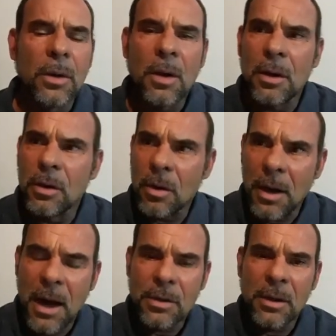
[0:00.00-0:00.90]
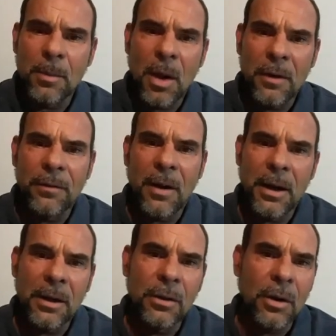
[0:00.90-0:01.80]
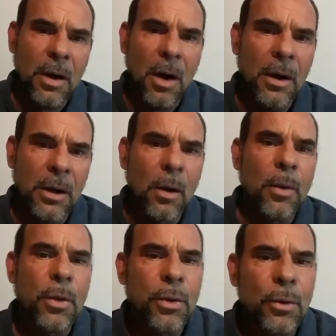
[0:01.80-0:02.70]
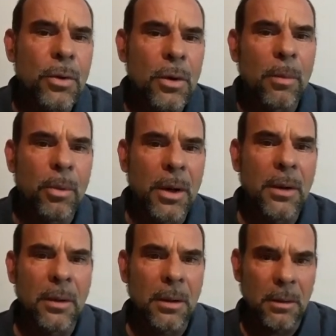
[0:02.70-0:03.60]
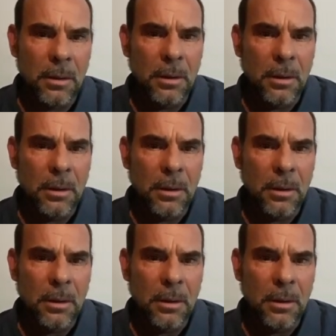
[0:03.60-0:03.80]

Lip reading: you can actually modify your cardio through your breathing.